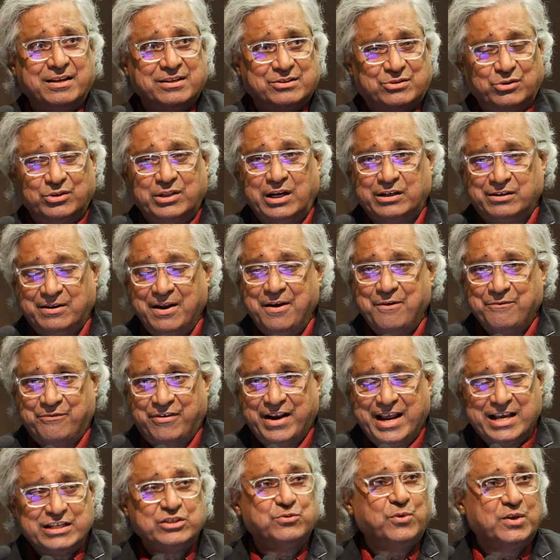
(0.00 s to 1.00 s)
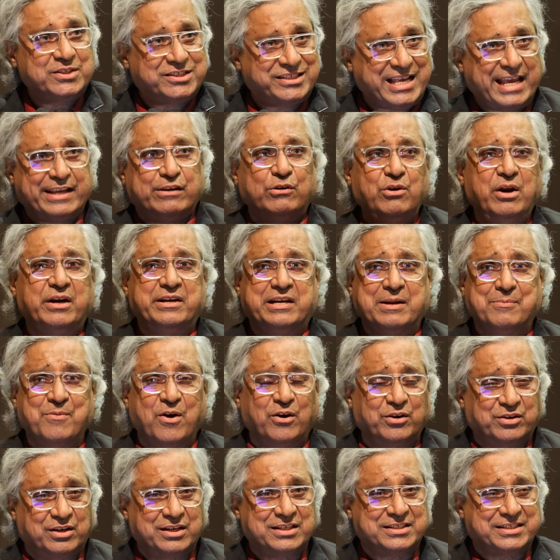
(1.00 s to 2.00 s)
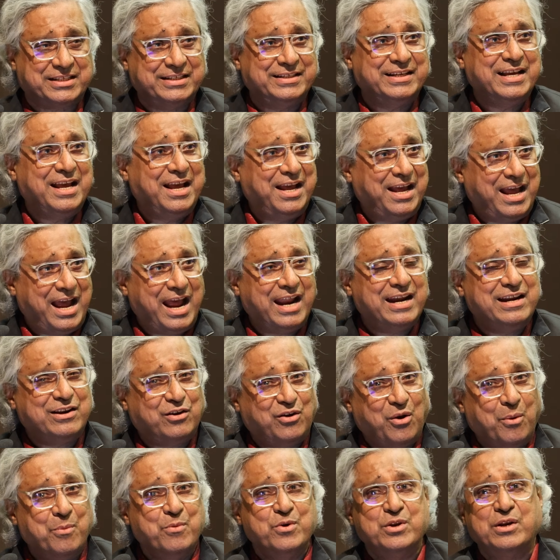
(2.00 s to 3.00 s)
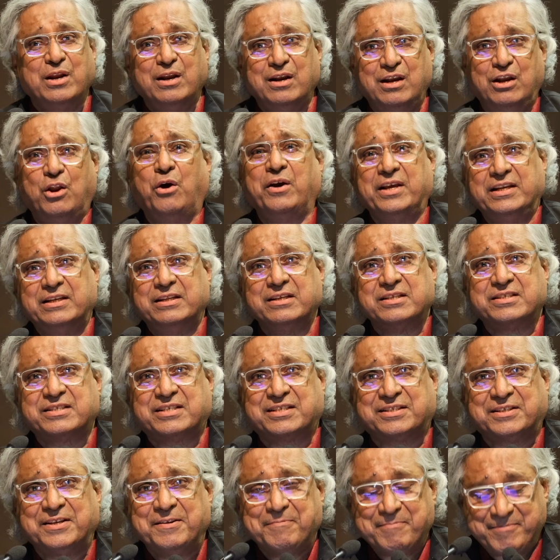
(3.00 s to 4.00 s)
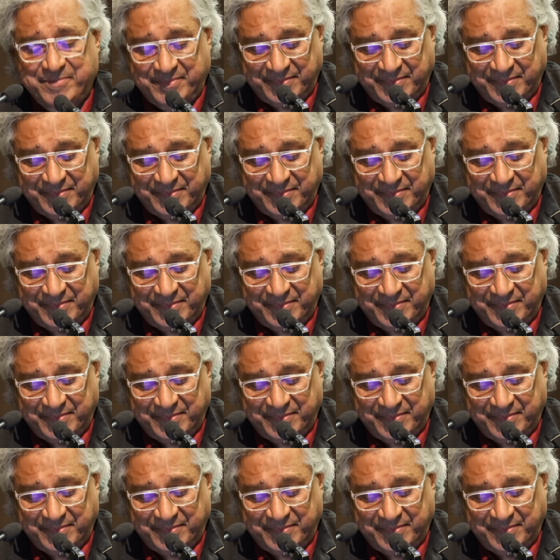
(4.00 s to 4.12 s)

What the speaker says: So the phrase was secular democracy and communal loyalists.